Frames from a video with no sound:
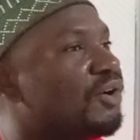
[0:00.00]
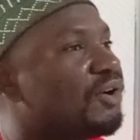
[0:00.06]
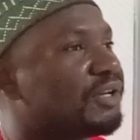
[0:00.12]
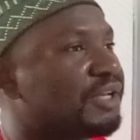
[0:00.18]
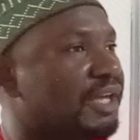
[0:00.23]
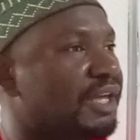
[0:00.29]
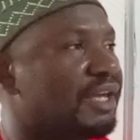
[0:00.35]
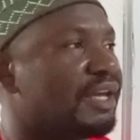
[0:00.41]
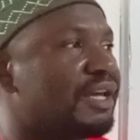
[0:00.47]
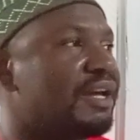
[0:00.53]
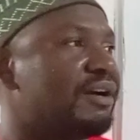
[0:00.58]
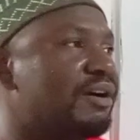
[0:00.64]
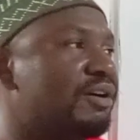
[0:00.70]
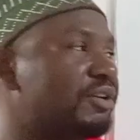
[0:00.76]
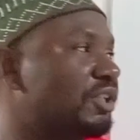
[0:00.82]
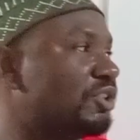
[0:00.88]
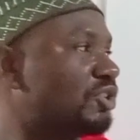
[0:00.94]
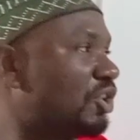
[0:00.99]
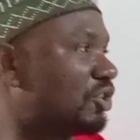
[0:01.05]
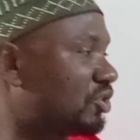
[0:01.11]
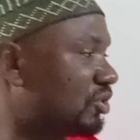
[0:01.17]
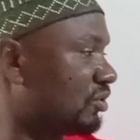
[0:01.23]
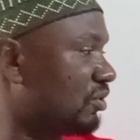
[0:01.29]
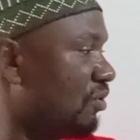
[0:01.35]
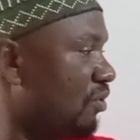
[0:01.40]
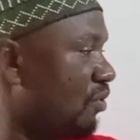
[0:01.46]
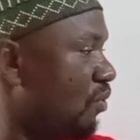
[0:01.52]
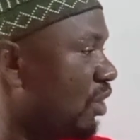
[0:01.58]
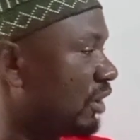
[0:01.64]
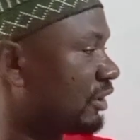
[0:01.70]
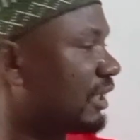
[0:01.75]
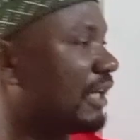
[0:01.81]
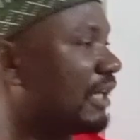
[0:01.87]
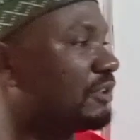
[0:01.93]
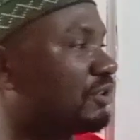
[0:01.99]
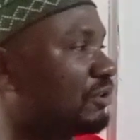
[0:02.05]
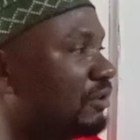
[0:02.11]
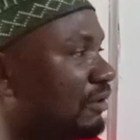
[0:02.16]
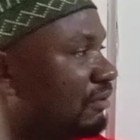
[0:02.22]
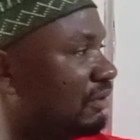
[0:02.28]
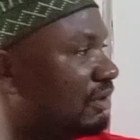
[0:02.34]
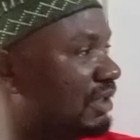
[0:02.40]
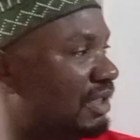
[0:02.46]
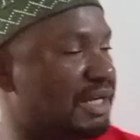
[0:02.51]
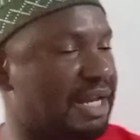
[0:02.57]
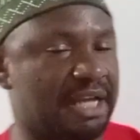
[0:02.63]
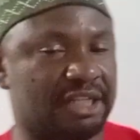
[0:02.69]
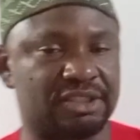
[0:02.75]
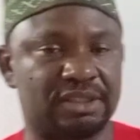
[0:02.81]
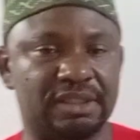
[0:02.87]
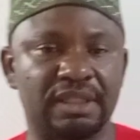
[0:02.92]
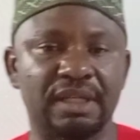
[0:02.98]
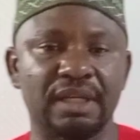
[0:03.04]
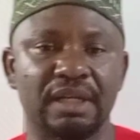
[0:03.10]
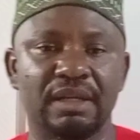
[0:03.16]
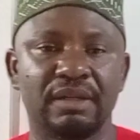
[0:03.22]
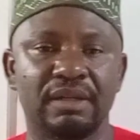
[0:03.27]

Okay, okay, just watch out the next.